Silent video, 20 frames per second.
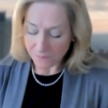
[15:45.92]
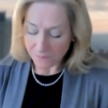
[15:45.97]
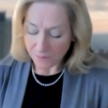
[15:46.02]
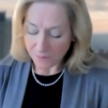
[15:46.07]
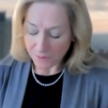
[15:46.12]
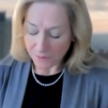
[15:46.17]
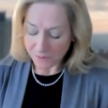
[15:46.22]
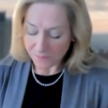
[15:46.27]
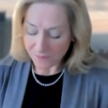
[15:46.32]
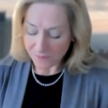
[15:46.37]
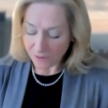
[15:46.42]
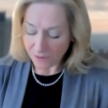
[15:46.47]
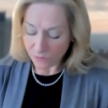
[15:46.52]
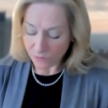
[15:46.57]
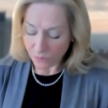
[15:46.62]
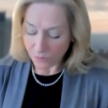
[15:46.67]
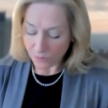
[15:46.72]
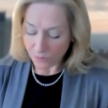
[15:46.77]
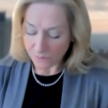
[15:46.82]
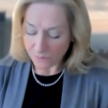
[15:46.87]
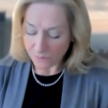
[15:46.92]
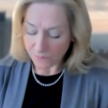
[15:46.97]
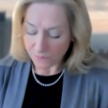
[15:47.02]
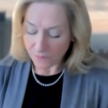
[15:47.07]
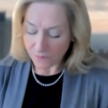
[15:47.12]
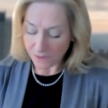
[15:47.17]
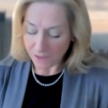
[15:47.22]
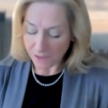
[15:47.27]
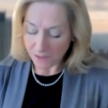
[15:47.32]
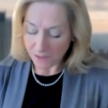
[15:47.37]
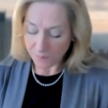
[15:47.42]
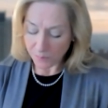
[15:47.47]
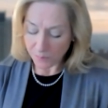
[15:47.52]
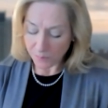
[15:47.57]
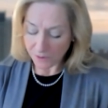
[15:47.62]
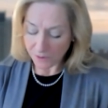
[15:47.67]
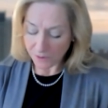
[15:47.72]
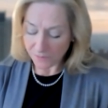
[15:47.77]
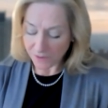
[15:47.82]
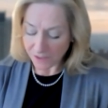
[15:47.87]
we would tend towards the
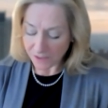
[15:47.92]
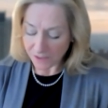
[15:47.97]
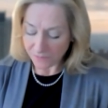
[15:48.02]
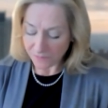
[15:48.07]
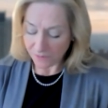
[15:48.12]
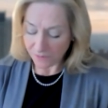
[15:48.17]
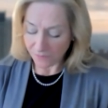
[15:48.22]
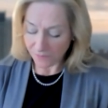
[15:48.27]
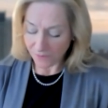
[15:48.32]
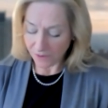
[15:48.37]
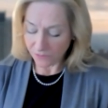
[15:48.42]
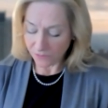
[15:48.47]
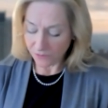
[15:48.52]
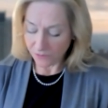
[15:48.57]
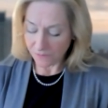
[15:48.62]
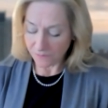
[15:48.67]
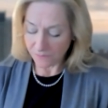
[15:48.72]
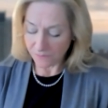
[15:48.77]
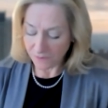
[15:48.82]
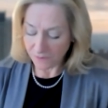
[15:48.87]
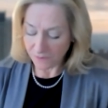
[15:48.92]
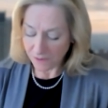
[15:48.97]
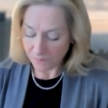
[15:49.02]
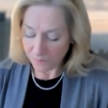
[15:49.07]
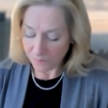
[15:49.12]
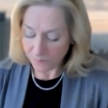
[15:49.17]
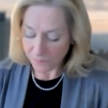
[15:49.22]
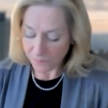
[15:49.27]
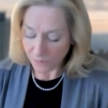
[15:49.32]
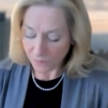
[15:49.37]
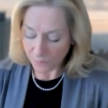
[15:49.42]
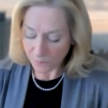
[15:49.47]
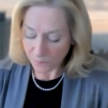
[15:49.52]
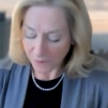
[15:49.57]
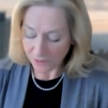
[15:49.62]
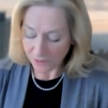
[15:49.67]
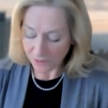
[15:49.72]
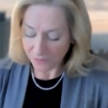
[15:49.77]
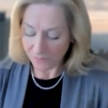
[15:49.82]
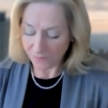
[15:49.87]
percutaneous interventions and those
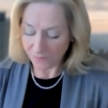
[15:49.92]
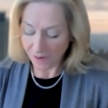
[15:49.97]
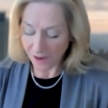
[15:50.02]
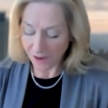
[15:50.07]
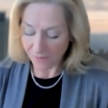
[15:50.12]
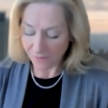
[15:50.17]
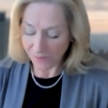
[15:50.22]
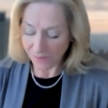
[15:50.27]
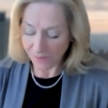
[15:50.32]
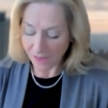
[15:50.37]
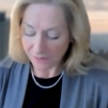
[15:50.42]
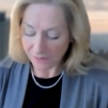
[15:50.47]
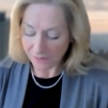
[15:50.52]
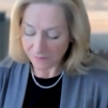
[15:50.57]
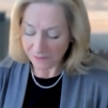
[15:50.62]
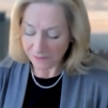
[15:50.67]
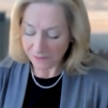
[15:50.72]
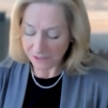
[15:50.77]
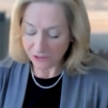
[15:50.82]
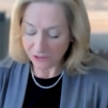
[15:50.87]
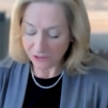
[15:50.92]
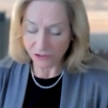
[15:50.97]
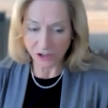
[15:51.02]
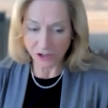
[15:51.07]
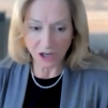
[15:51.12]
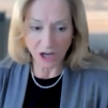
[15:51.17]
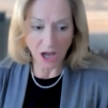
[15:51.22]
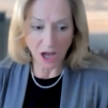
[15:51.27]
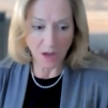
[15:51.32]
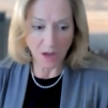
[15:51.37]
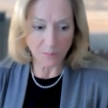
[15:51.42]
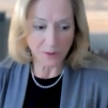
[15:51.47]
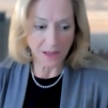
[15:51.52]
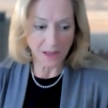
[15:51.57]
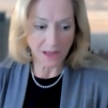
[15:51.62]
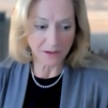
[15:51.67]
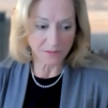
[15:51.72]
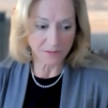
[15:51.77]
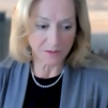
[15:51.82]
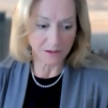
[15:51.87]
patients that have less lesion
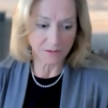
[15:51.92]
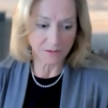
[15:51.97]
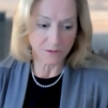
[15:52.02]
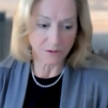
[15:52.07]
complexity.